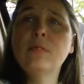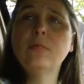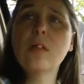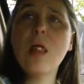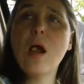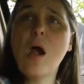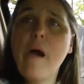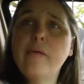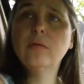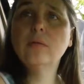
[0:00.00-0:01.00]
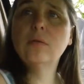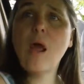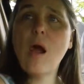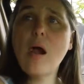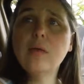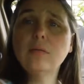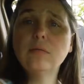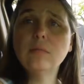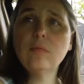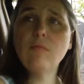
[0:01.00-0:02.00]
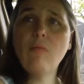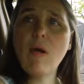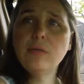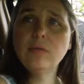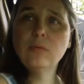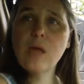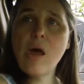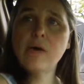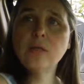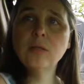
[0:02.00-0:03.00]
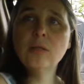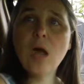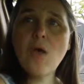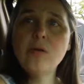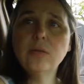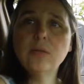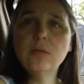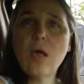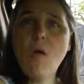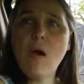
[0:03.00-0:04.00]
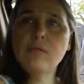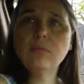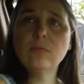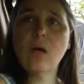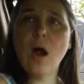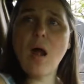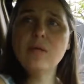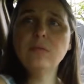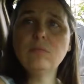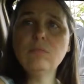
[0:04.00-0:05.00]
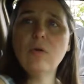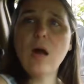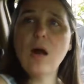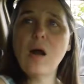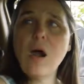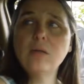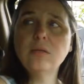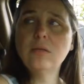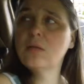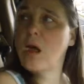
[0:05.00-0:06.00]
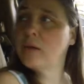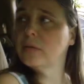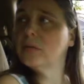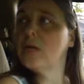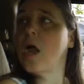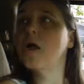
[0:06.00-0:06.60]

see, I don't understand that whole thing. Why tell me to stop when I'm in the car with you and I have